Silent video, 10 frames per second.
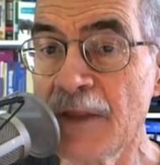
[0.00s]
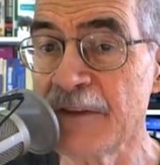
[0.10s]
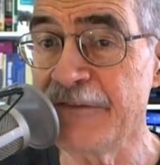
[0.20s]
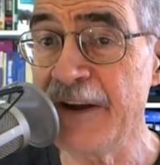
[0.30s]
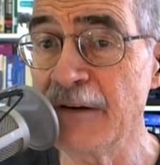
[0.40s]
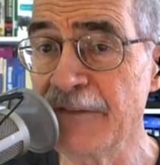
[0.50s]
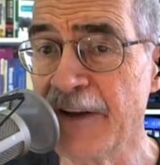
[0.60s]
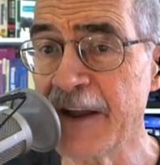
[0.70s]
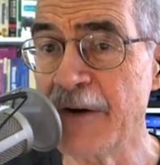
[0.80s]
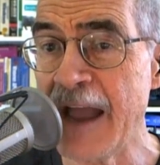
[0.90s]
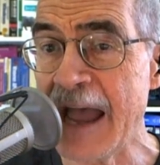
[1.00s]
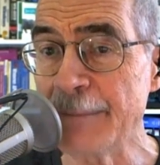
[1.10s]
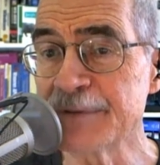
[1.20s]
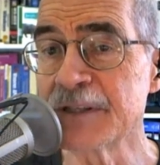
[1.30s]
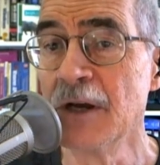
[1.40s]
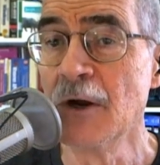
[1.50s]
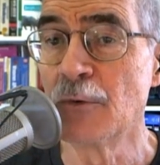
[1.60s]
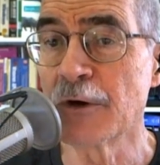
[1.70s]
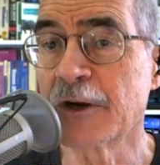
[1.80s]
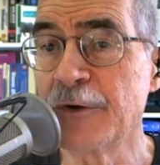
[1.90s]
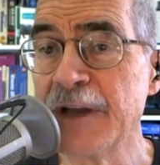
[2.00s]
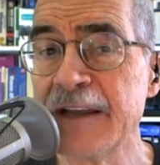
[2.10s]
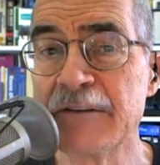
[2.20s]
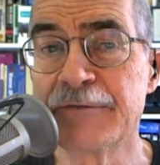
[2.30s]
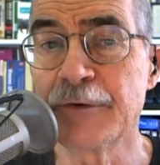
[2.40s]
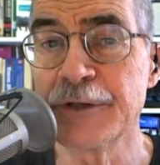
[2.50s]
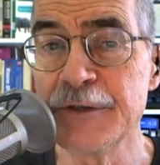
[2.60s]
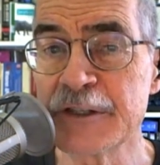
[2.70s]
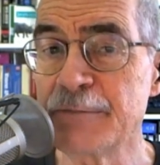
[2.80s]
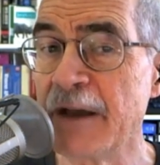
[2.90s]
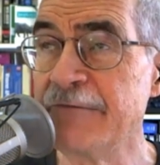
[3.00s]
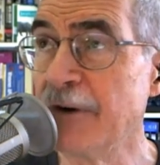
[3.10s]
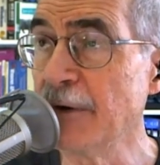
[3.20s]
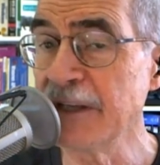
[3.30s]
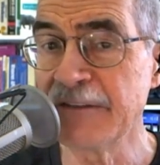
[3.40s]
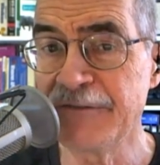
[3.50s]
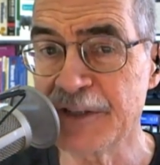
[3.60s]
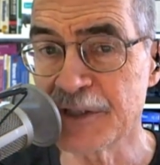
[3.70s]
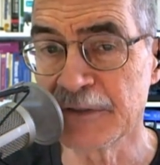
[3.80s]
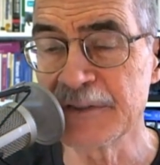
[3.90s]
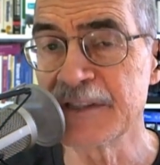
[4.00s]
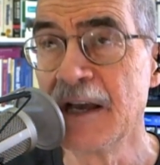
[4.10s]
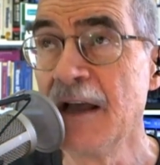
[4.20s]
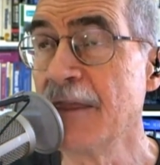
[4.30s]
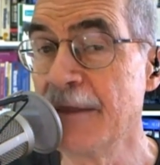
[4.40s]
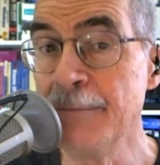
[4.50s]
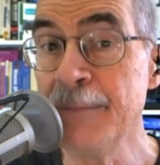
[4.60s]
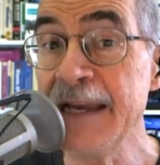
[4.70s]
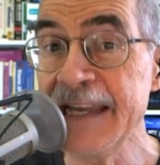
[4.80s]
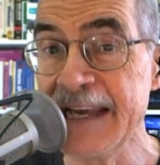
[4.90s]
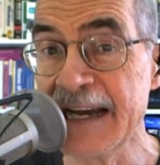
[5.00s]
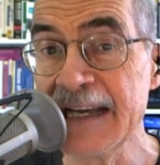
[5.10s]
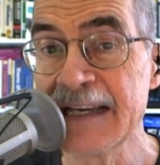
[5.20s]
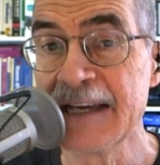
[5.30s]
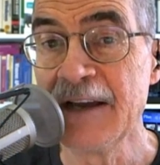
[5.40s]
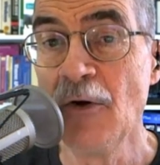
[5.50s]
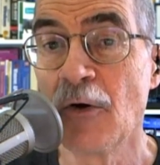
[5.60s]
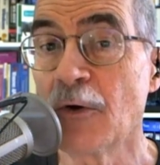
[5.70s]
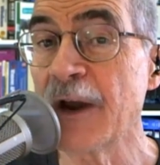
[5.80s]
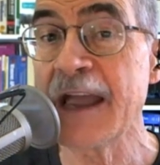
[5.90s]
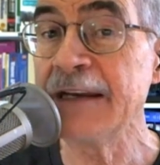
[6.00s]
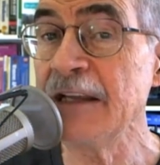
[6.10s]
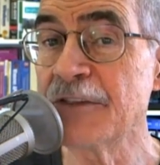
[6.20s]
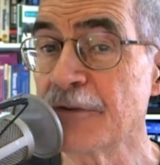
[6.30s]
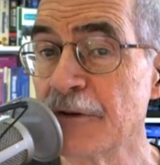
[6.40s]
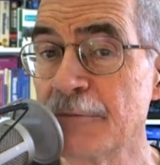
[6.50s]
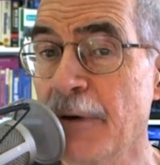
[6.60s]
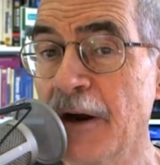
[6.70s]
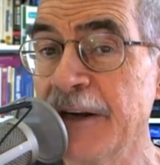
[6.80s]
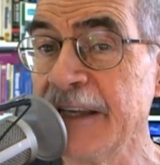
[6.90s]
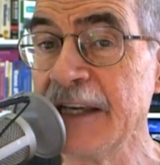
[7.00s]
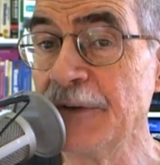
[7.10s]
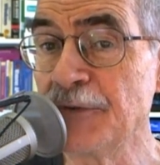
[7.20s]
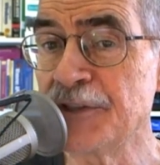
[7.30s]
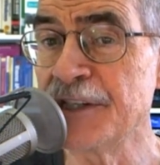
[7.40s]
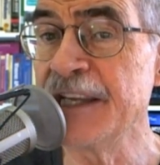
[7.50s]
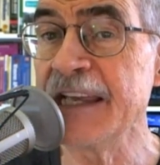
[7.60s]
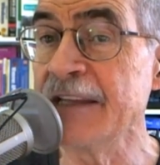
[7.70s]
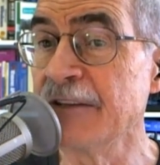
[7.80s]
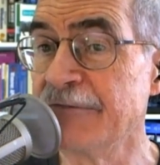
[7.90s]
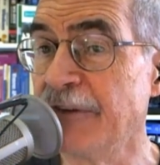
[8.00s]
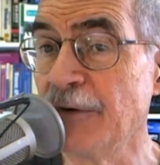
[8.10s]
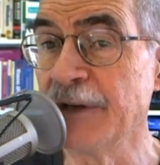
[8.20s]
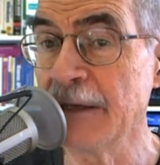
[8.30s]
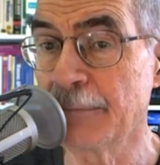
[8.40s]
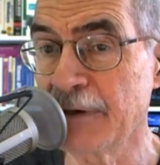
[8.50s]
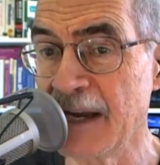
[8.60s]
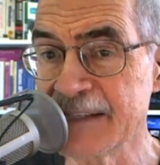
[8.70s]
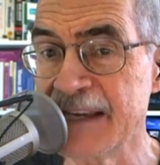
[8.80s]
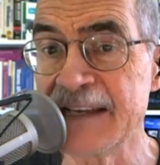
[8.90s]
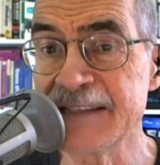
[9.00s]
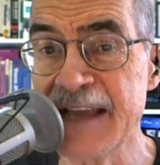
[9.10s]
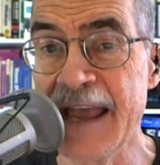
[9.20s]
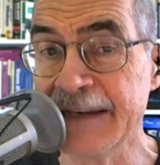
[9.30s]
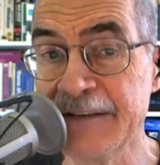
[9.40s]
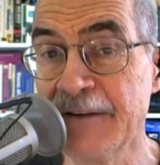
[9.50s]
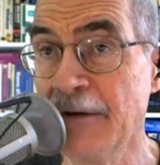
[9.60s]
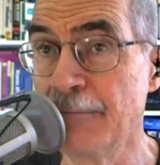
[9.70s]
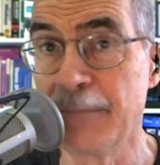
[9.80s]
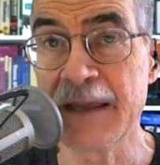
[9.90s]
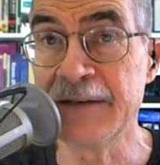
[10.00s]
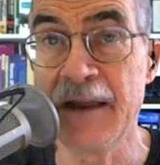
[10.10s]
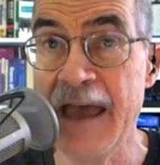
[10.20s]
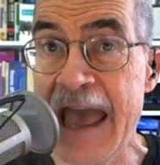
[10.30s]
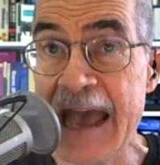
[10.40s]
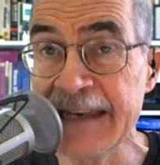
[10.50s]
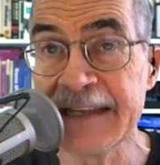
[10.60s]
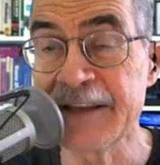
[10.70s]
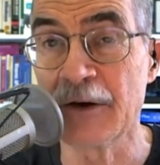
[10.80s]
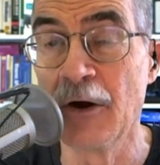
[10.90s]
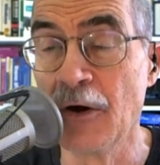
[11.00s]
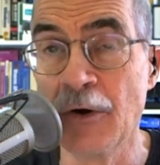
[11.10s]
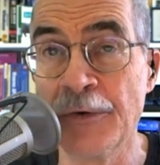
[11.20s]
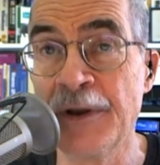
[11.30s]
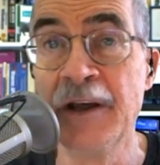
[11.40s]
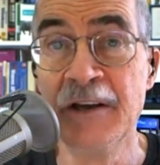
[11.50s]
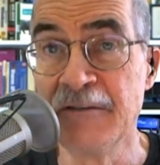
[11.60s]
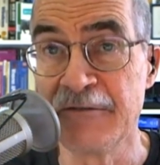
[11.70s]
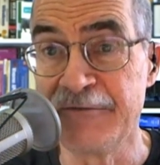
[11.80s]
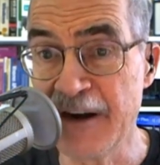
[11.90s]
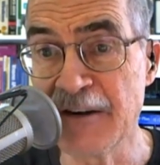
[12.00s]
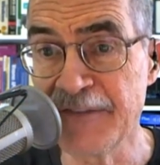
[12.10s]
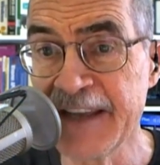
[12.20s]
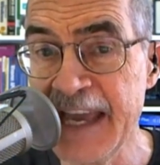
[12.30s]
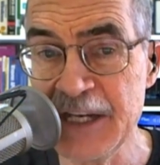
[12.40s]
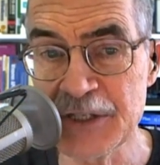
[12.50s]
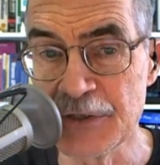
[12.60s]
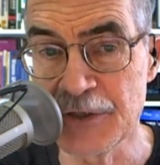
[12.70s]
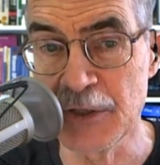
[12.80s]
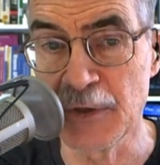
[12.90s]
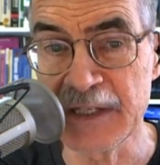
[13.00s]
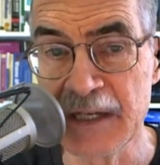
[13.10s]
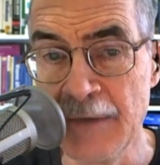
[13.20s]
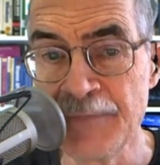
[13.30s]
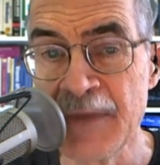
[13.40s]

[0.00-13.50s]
The verifier apps were created for use by voting officials, the media, or any third party interested in the voting process and in adding their own verification to it.